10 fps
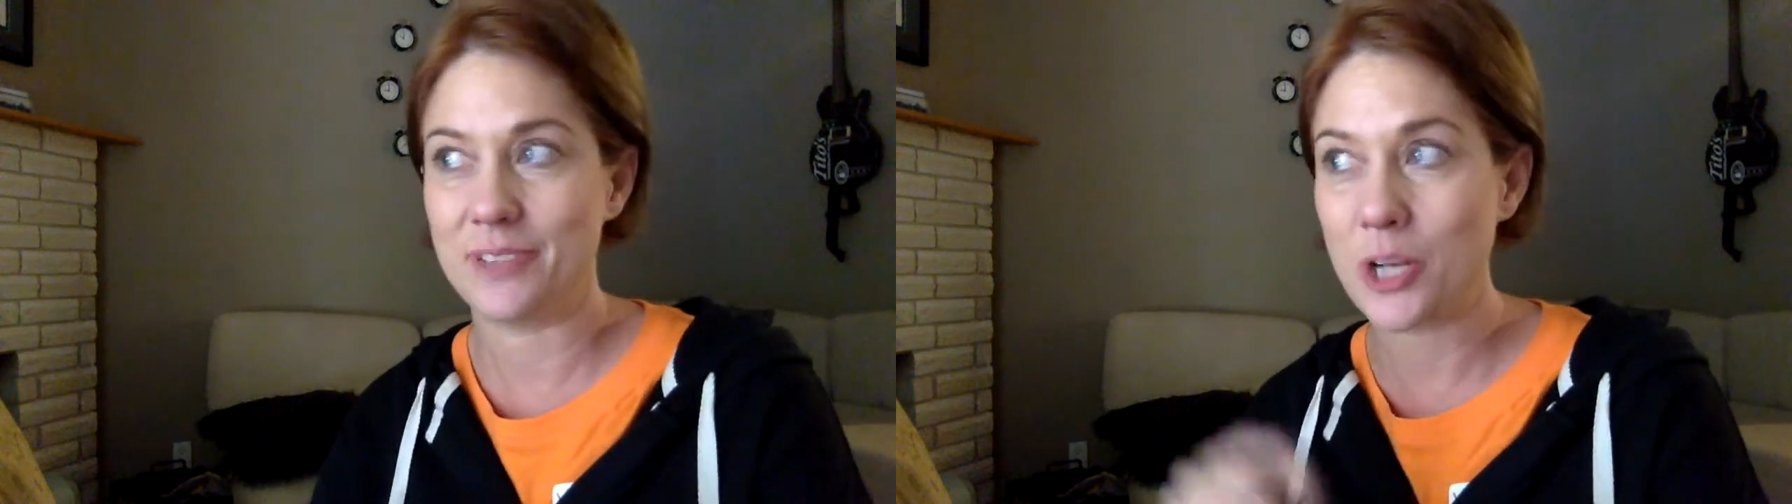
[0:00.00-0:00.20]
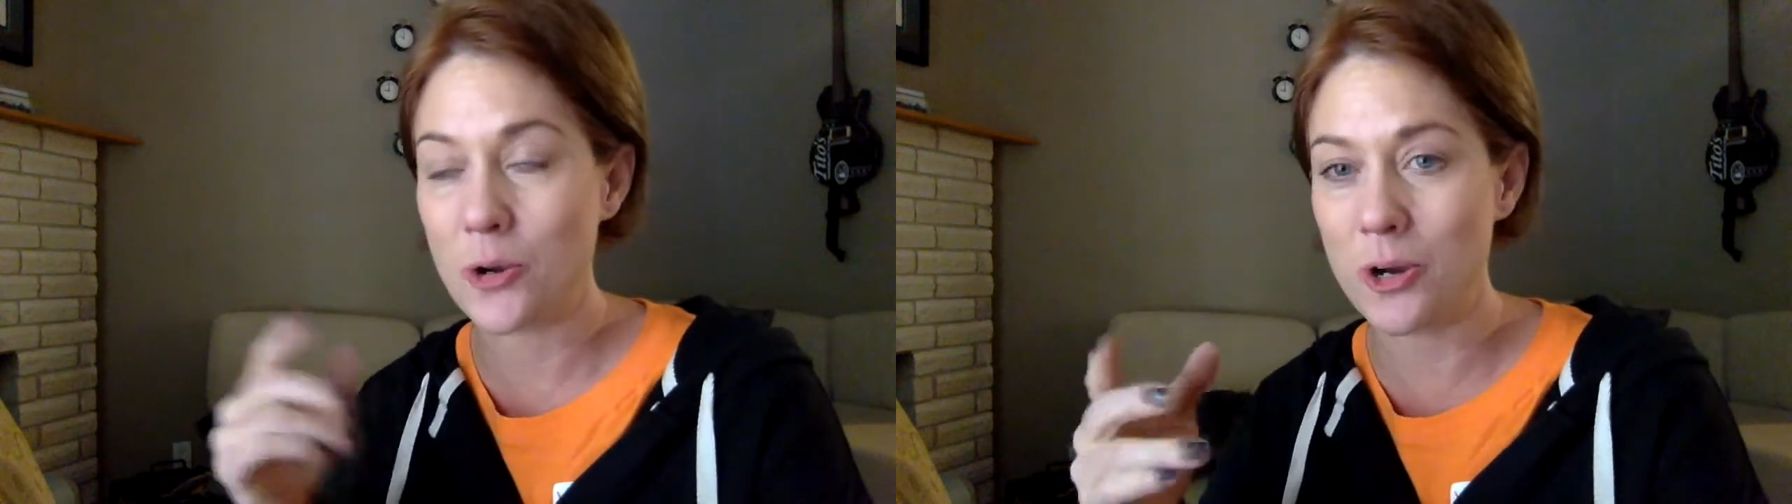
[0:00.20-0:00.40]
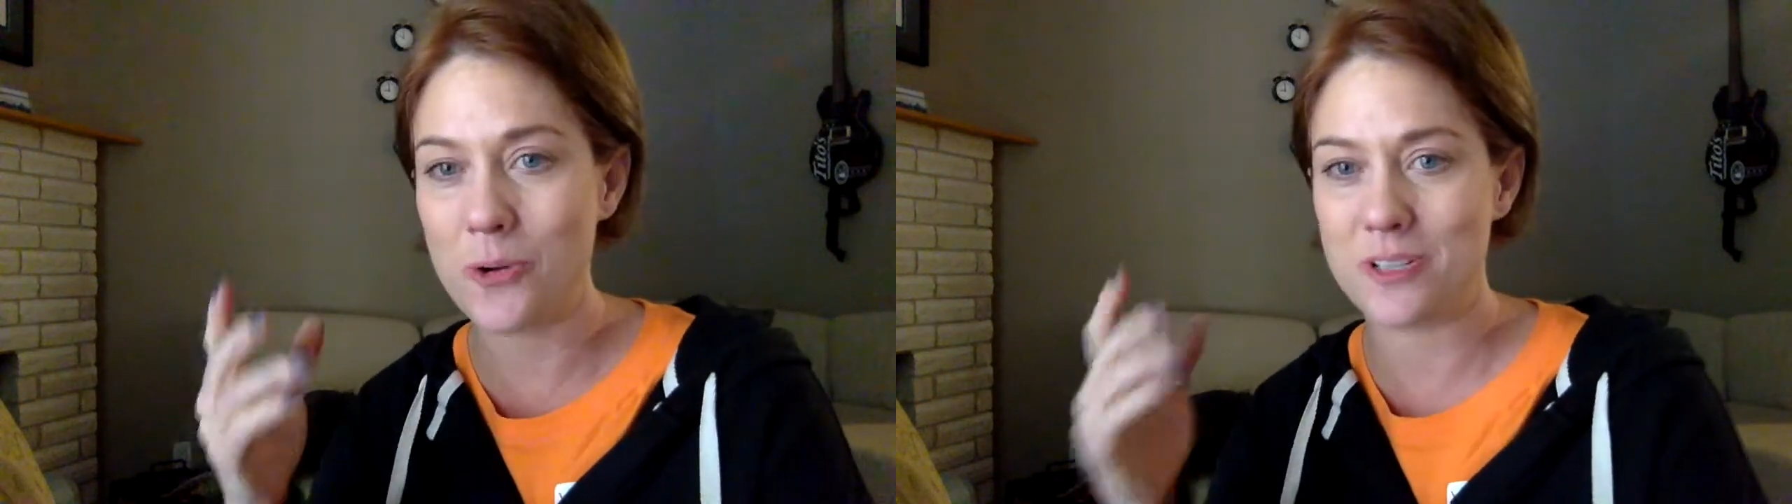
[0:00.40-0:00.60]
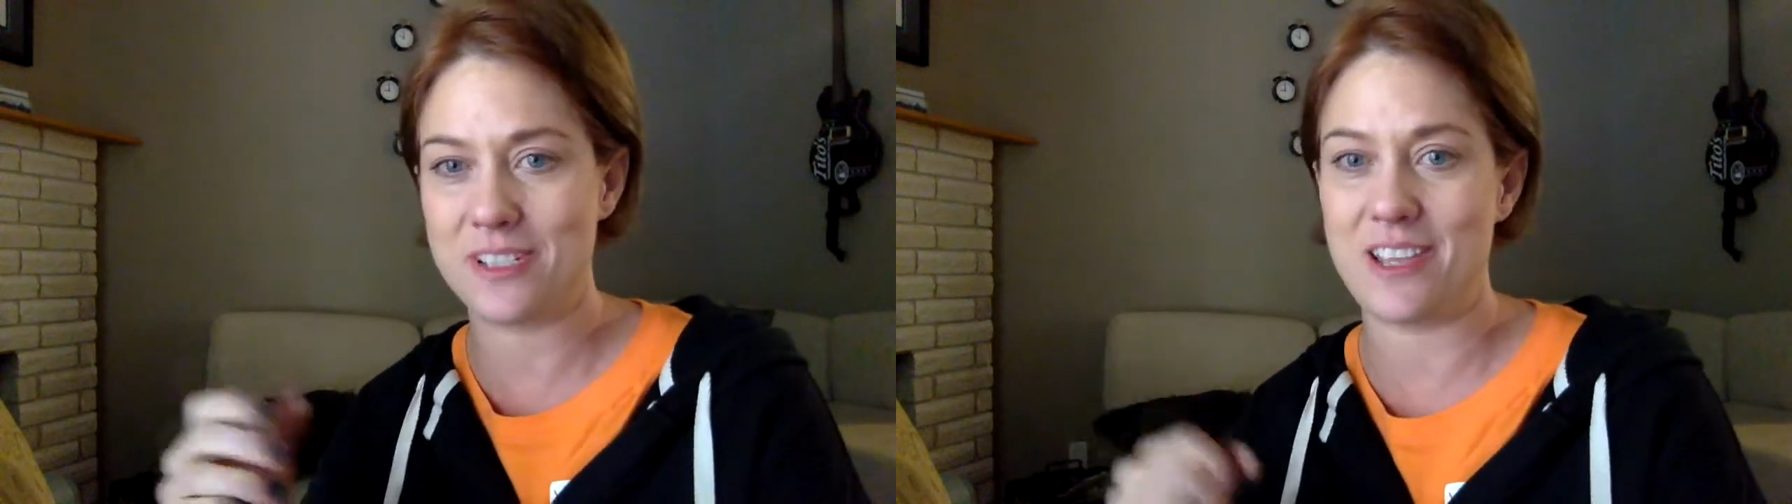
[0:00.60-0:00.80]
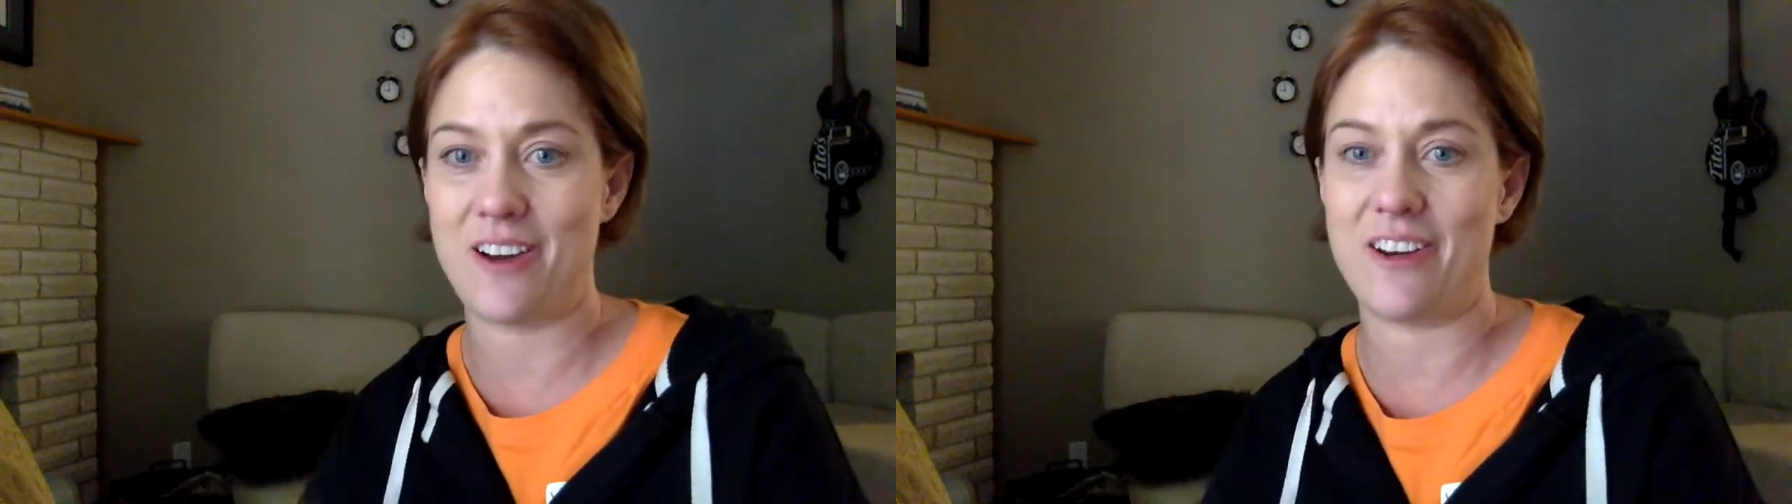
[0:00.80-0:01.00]
Coco is
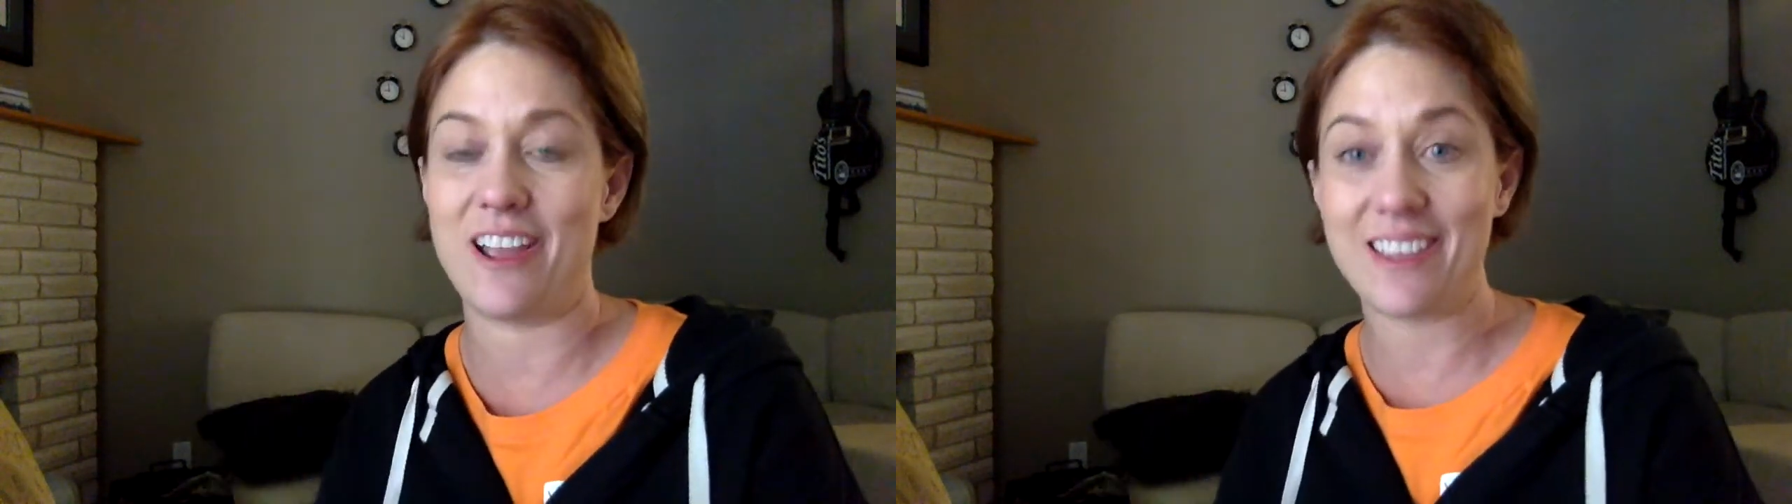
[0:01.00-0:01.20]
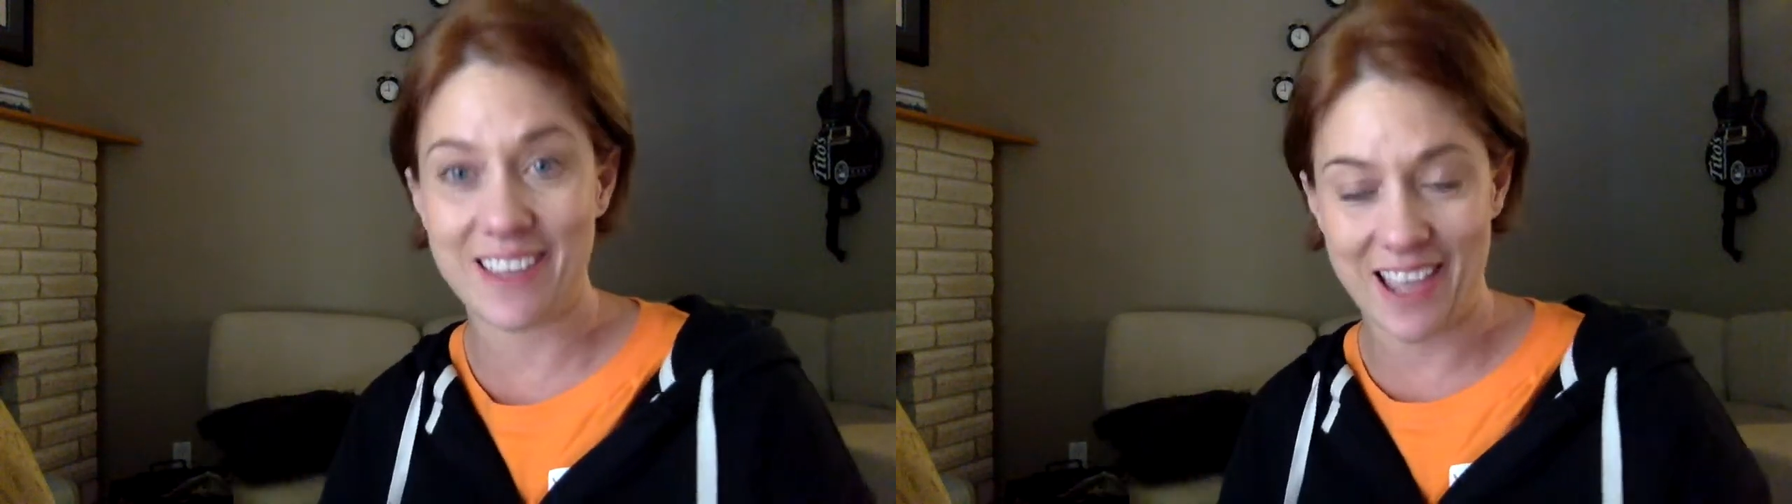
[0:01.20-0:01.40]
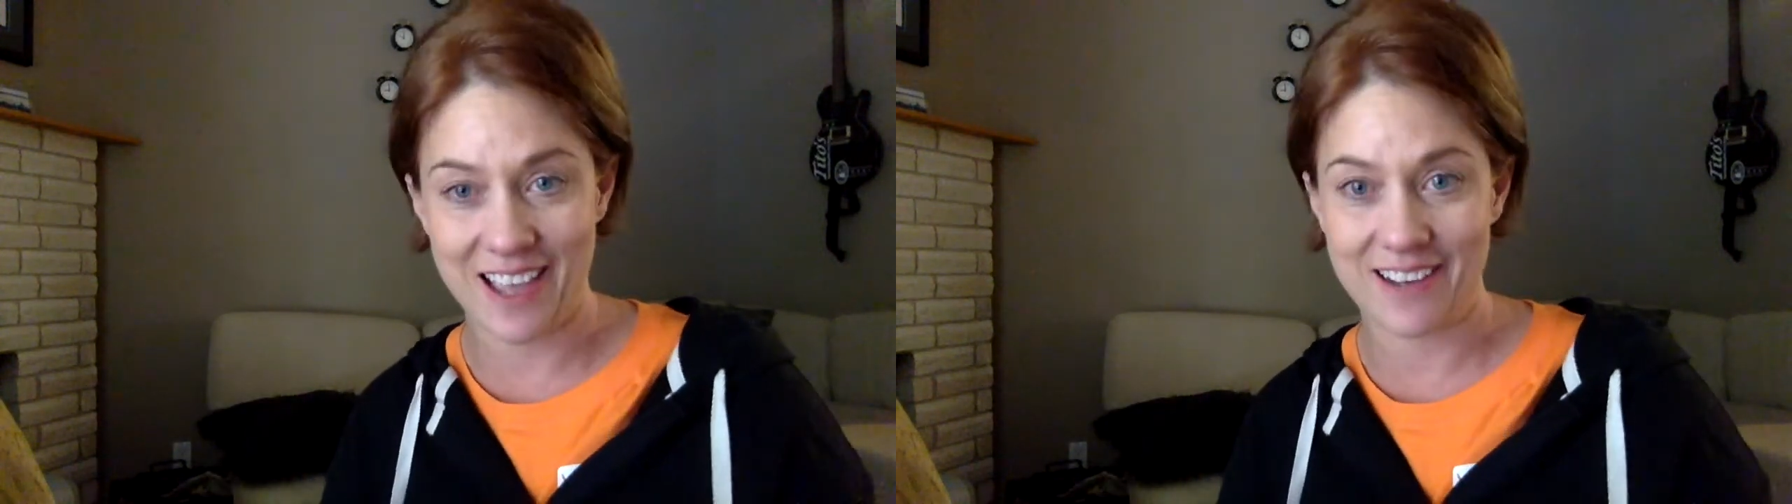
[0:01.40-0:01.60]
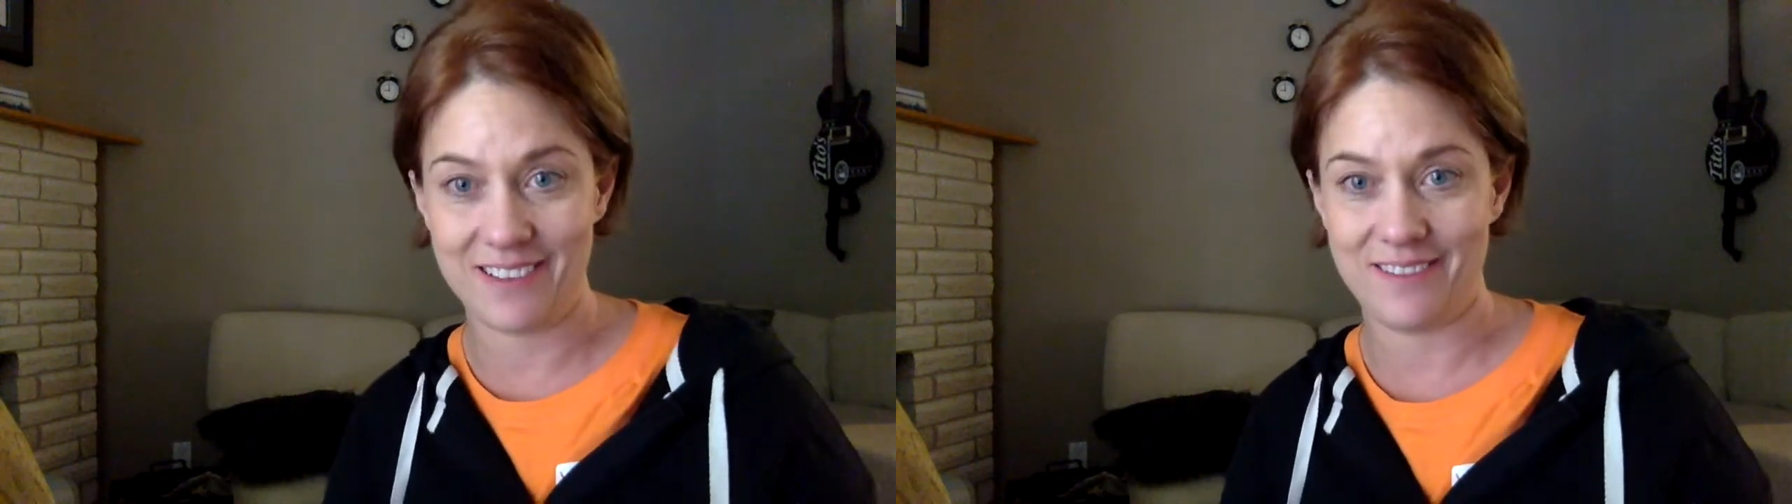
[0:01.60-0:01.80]
there again.